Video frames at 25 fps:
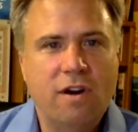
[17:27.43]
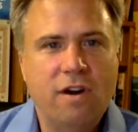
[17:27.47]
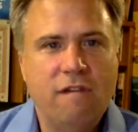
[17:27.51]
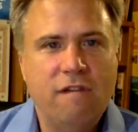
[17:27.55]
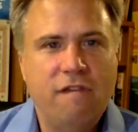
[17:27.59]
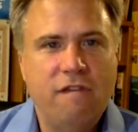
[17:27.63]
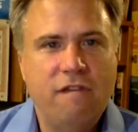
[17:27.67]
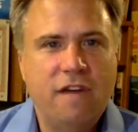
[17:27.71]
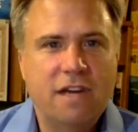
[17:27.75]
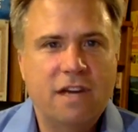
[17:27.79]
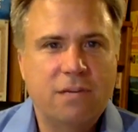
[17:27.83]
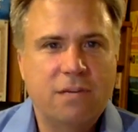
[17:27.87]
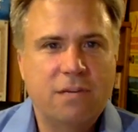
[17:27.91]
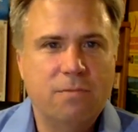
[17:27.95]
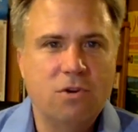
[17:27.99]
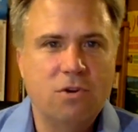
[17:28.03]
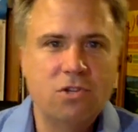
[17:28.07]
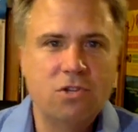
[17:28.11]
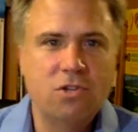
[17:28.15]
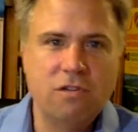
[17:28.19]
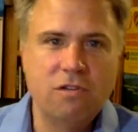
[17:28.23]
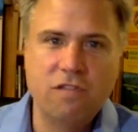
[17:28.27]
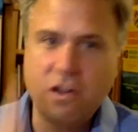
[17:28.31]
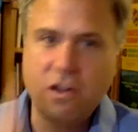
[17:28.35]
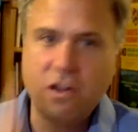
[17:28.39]
In fact,
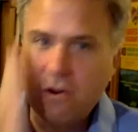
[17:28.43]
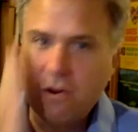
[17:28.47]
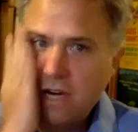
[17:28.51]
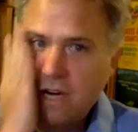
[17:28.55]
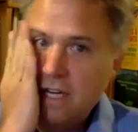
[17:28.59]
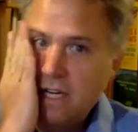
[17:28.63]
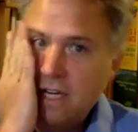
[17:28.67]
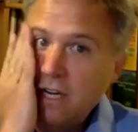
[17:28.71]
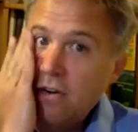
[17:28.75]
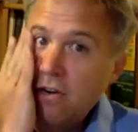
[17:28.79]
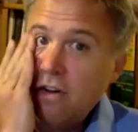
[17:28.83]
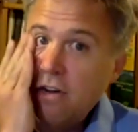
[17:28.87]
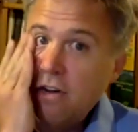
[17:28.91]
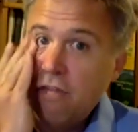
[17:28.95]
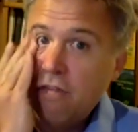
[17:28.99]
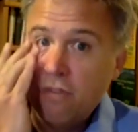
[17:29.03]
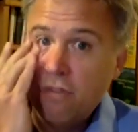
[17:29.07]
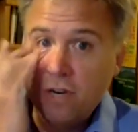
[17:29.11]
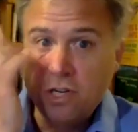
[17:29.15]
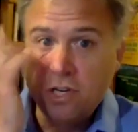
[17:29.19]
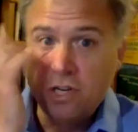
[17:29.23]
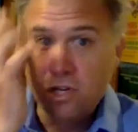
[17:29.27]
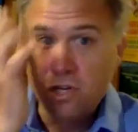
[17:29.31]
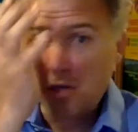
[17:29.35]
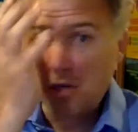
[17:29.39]
most of the criteria for
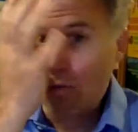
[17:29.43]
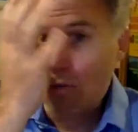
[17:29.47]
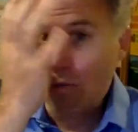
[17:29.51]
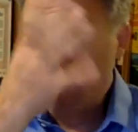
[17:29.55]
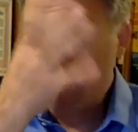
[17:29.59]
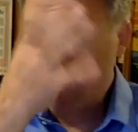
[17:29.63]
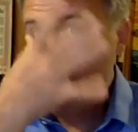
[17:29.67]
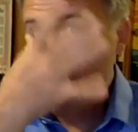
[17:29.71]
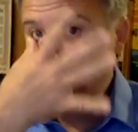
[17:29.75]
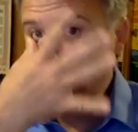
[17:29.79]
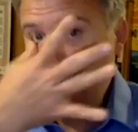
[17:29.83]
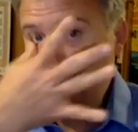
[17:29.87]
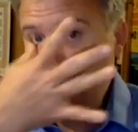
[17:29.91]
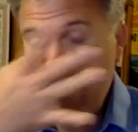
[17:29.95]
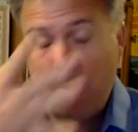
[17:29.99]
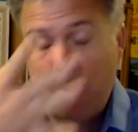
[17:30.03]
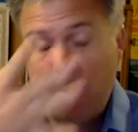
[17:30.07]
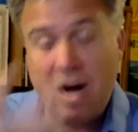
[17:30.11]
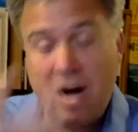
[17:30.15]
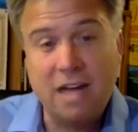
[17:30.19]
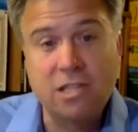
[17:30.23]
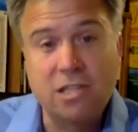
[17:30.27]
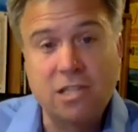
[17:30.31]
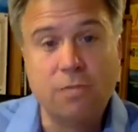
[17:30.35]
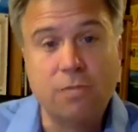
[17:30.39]
a just war being
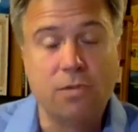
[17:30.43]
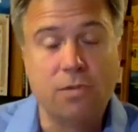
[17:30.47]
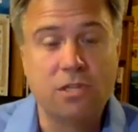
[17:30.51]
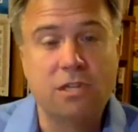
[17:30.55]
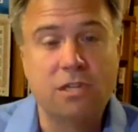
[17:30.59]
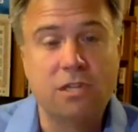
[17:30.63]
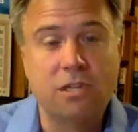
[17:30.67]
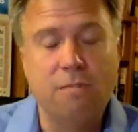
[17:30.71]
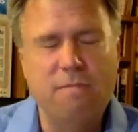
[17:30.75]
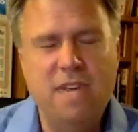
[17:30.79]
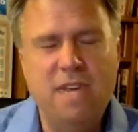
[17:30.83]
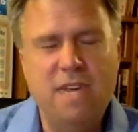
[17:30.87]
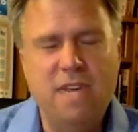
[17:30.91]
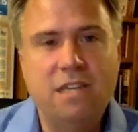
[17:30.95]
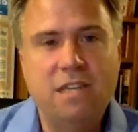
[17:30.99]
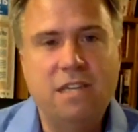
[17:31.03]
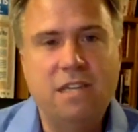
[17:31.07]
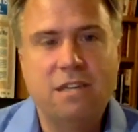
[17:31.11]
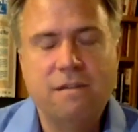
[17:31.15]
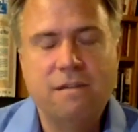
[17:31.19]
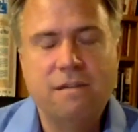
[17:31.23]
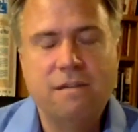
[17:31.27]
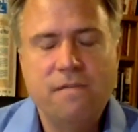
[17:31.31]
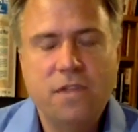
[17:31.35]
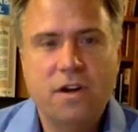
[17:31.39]
impossible to
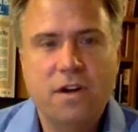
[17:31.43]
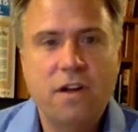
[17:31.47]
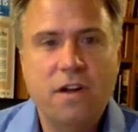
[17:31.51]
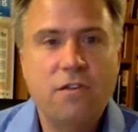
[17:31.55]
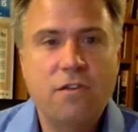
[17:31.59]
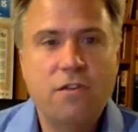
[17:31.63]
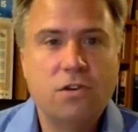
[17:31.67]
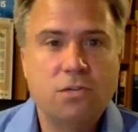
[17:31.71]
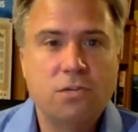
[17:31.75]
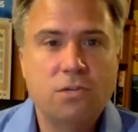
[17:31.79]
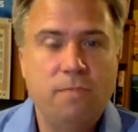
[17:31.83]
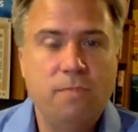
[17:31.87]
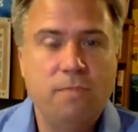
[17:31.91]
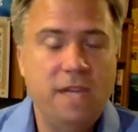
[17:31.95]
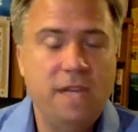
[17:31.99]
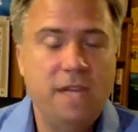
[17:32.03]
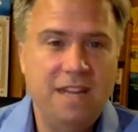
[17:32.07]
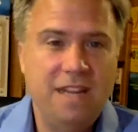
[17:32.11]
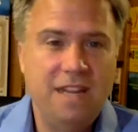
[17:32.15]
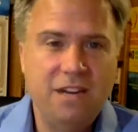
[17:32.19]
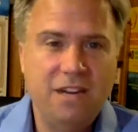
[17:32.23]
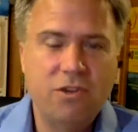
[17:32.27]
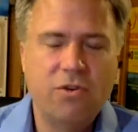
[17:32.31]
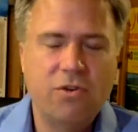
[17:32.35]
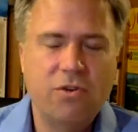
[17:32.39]
meet, others being
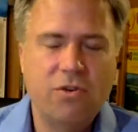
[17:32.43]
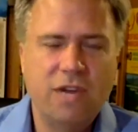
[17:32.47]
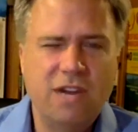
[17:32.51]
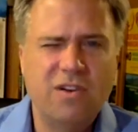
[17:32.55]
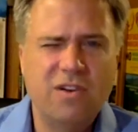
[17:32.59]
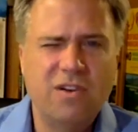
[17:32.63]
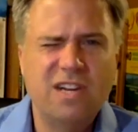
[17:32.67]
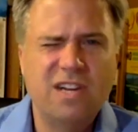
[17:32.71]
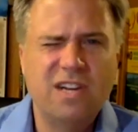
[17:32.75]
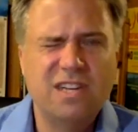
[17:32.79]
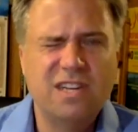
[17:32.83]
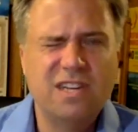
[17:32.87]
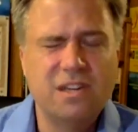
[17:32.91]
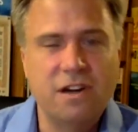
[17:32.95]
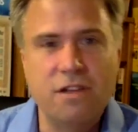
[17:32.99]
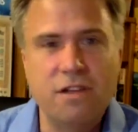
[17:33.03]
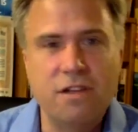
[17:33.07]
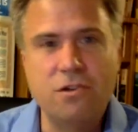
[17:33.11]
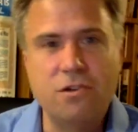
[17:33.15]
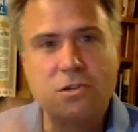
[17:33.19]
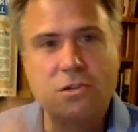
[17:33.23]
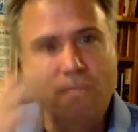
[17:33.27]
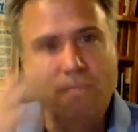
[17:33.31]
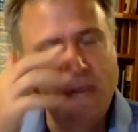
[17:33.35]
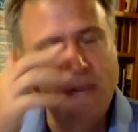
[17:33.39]
incoherent,
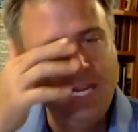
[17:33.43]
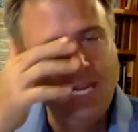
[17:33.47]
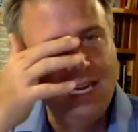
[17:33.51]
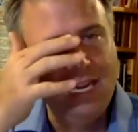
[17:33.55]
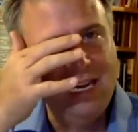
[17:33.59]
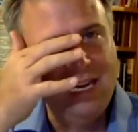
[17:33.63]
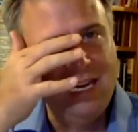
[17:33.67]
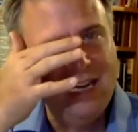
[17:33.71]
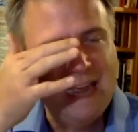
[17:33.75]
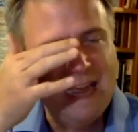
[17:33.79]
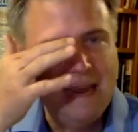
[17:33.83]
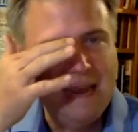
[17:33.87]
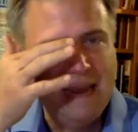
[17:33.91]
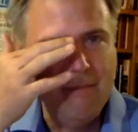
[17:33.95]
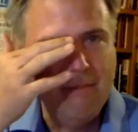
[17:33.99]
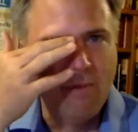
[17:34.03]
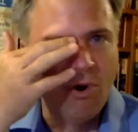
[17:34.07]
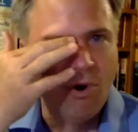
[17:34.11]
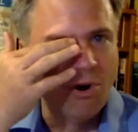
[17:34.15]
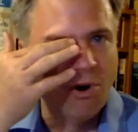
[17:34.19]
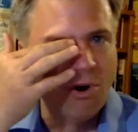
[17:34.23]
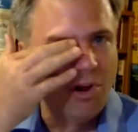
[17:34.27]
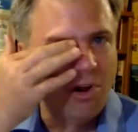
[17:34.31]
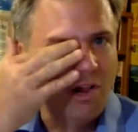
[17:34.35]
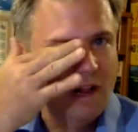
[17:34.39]
others being
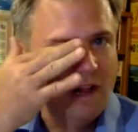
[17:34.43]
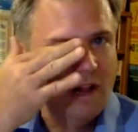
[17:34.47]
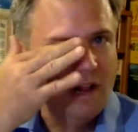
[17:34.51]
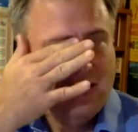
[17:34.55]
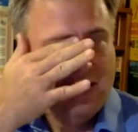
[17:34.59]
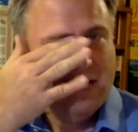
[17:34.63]
amoral,